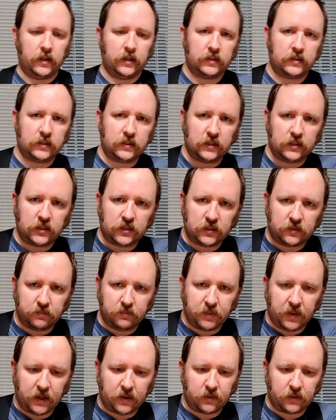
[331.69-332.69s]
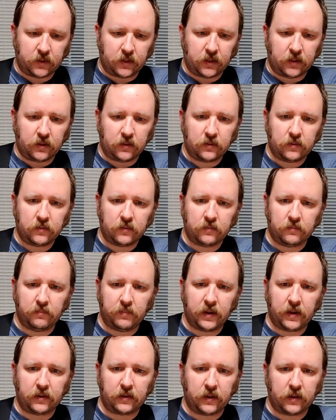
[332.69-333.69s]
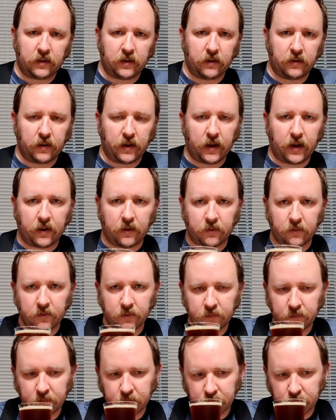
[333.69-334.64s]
it's just barely there now.